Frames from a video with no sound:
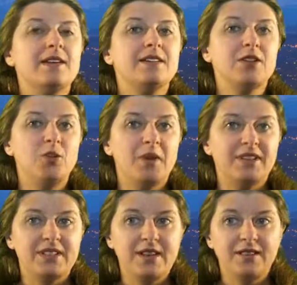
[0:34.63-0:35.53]
tell you about
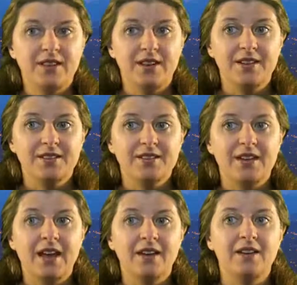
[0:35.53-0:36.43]
the 10 things
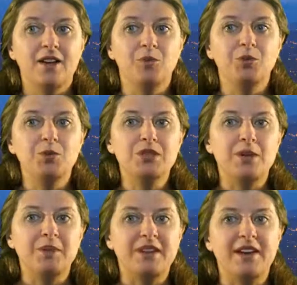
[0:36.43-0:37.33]
that can help you
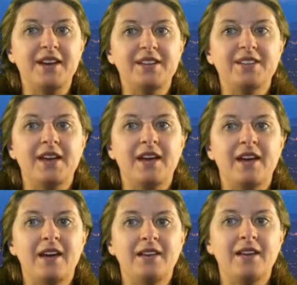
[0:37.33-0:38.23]
sleep at night,
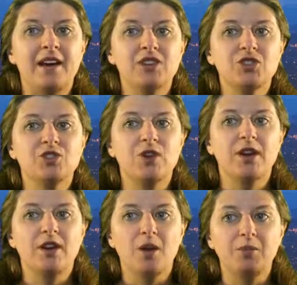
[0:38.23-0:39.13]
and I actually
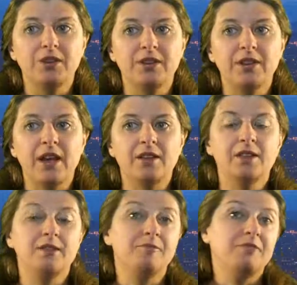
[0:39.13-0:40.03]
tried a couple
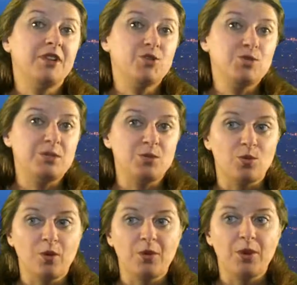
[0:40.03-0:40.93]
and they do seem to
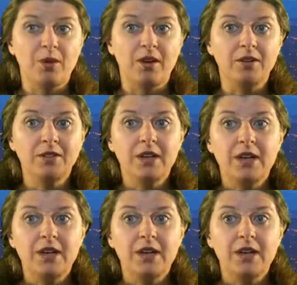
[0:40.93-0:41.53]
work pretty well.